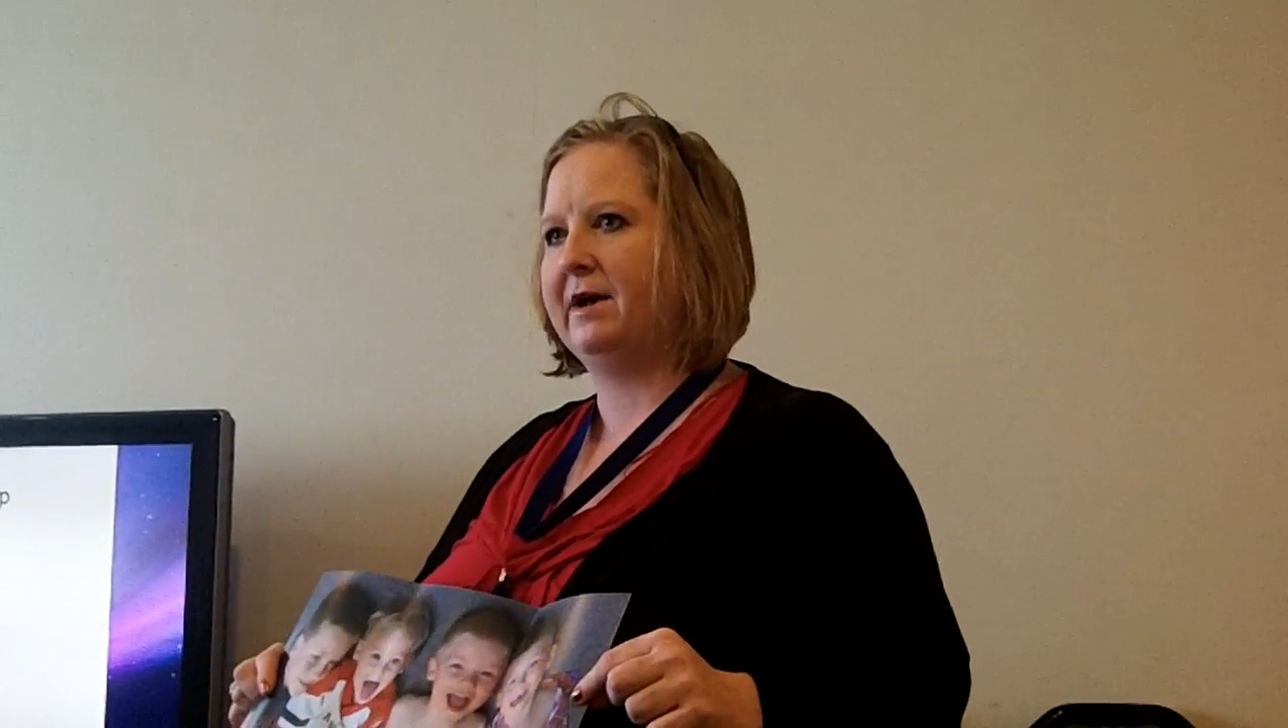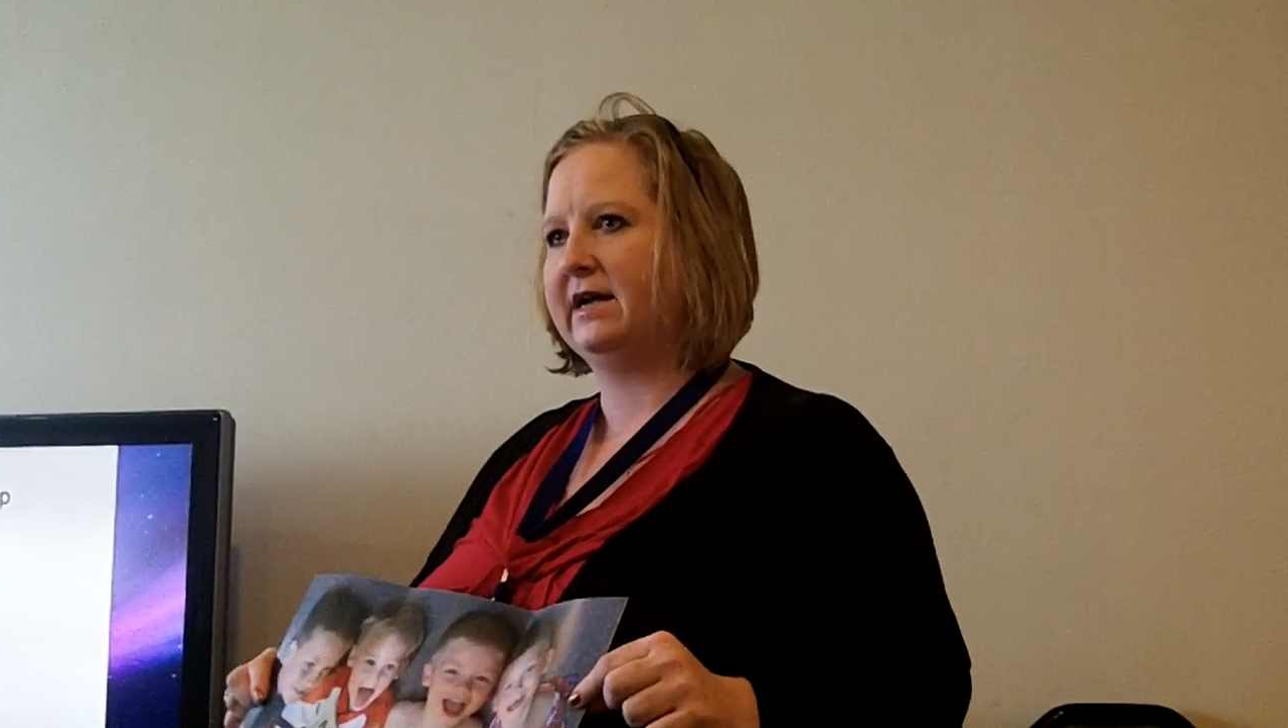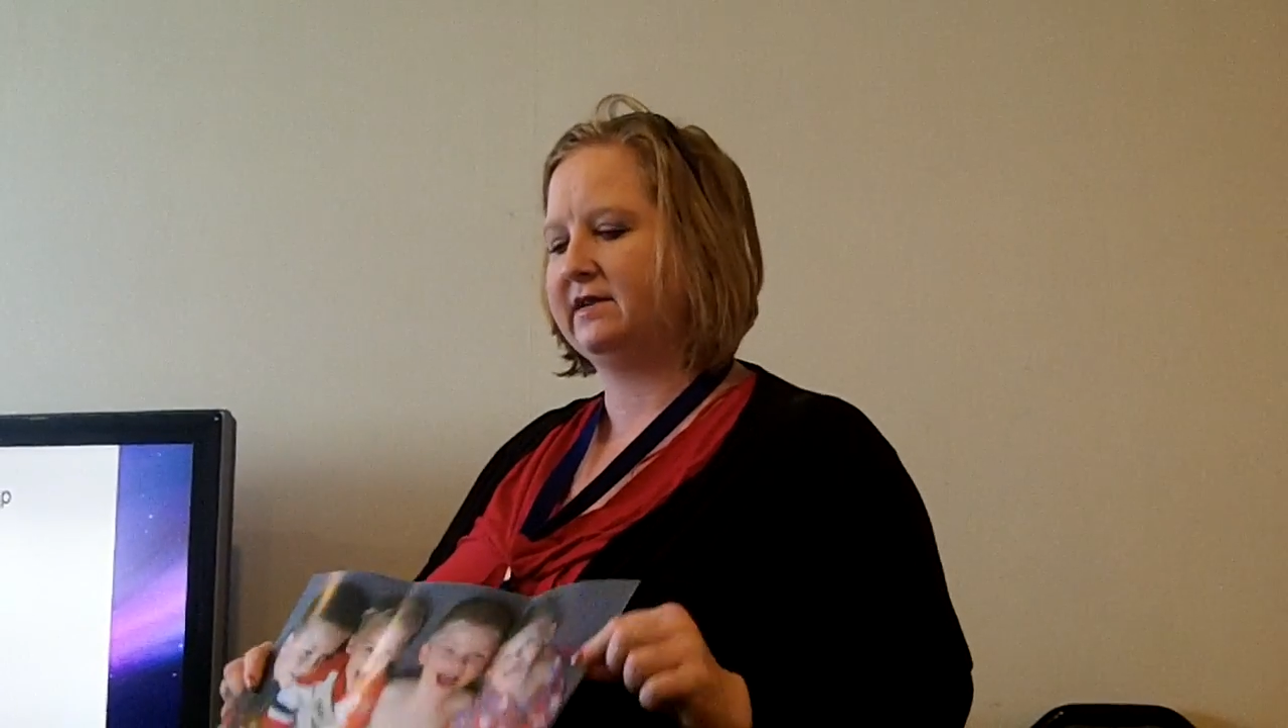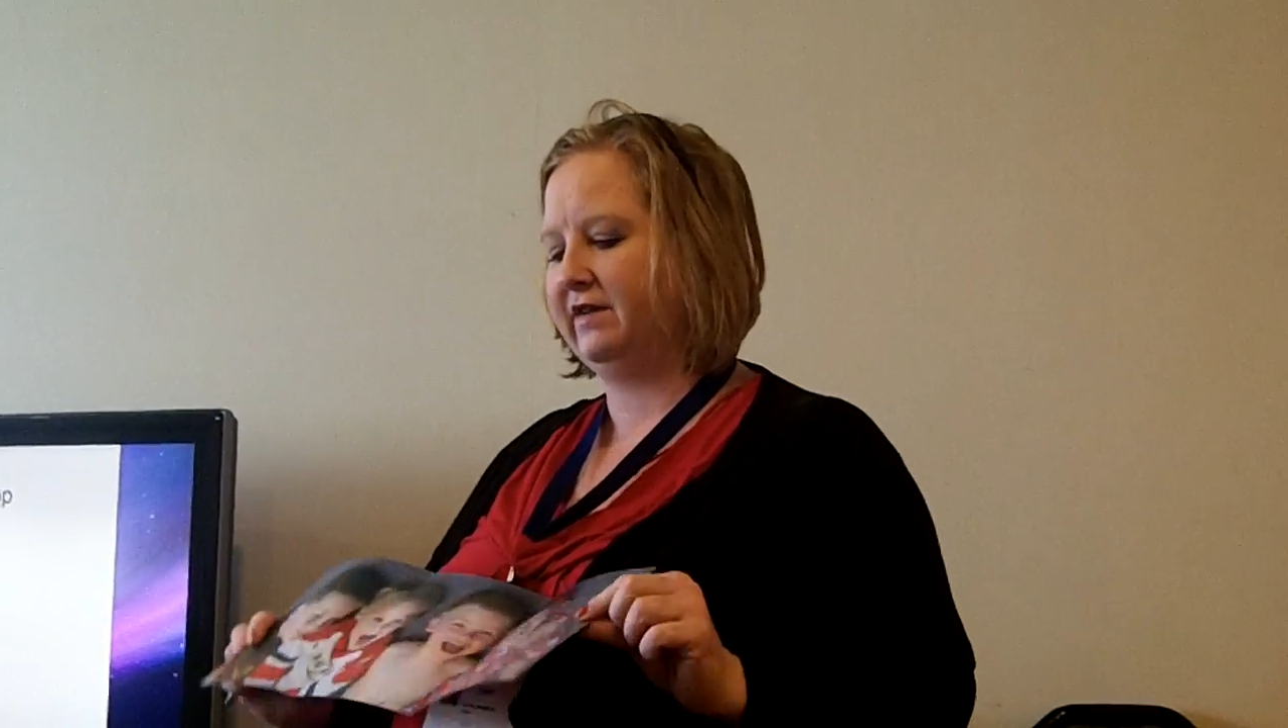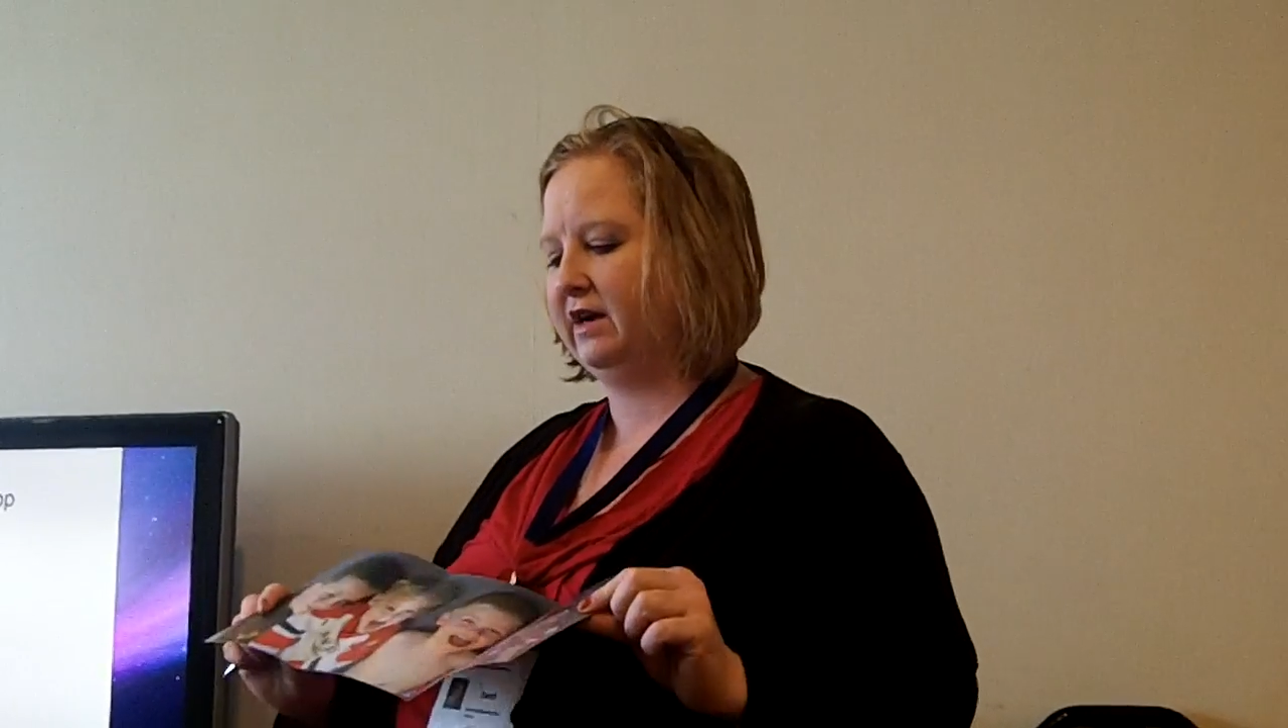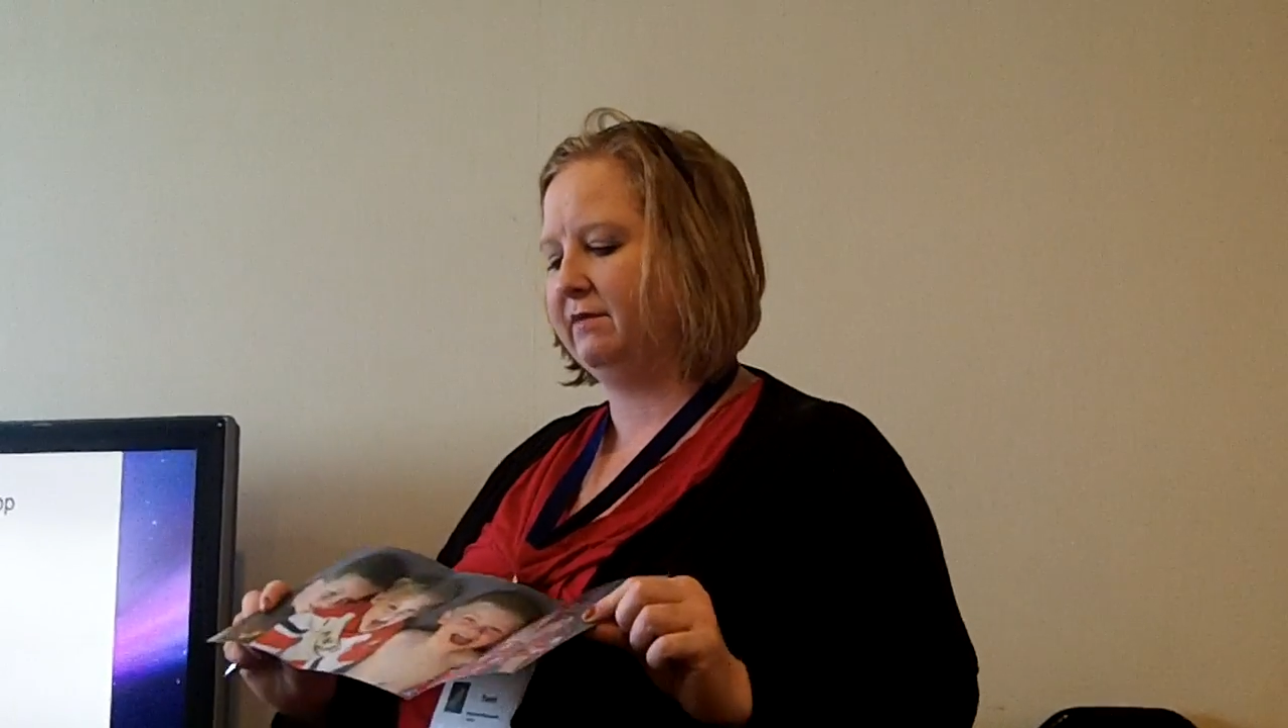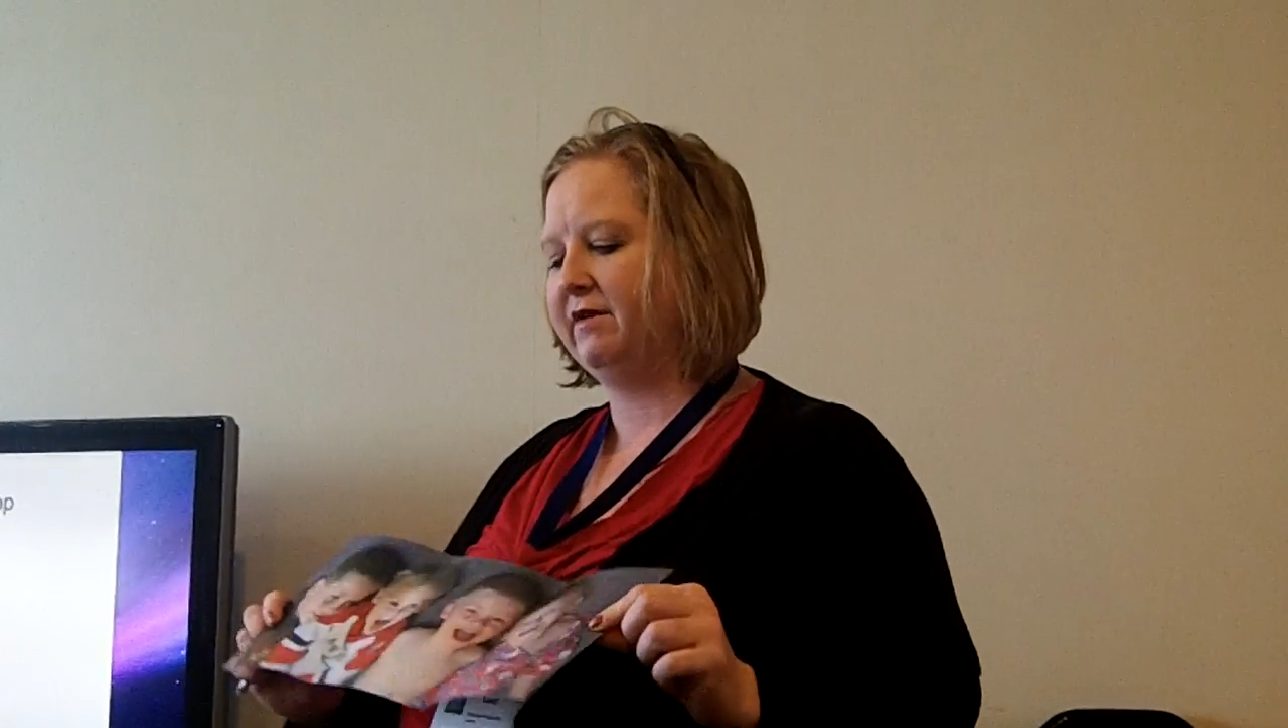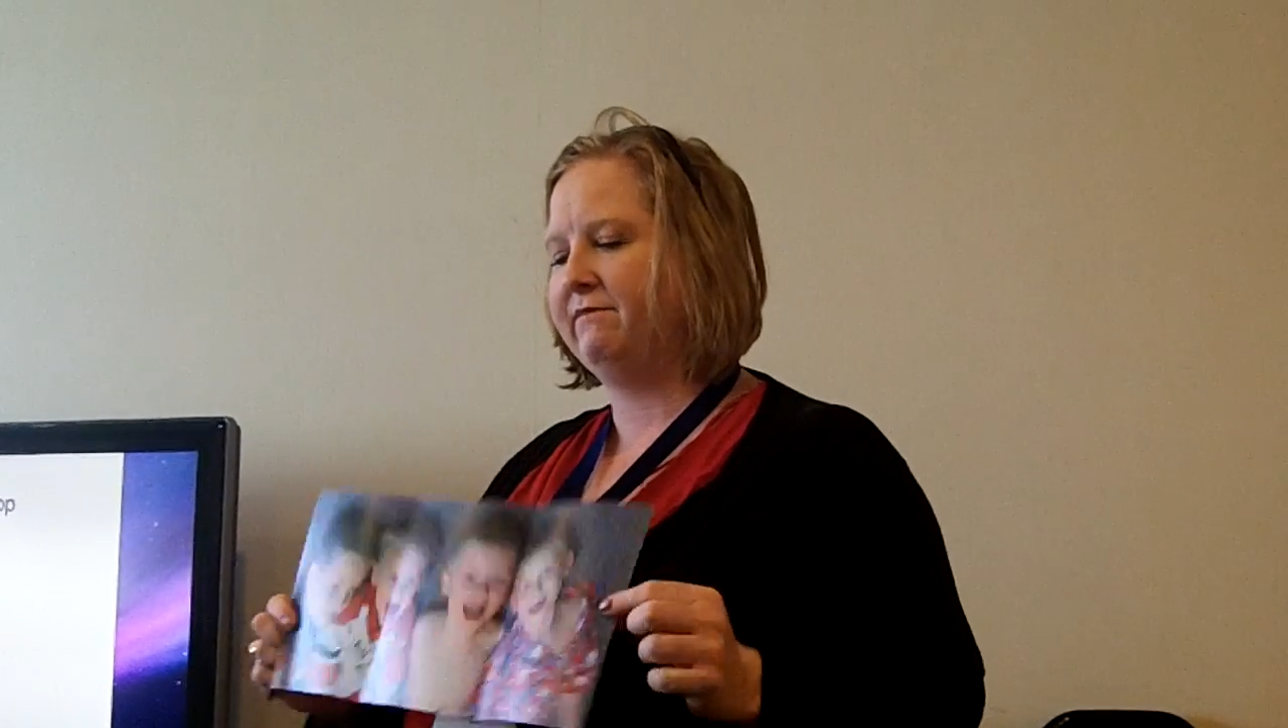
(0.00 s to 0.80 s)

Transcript: passive income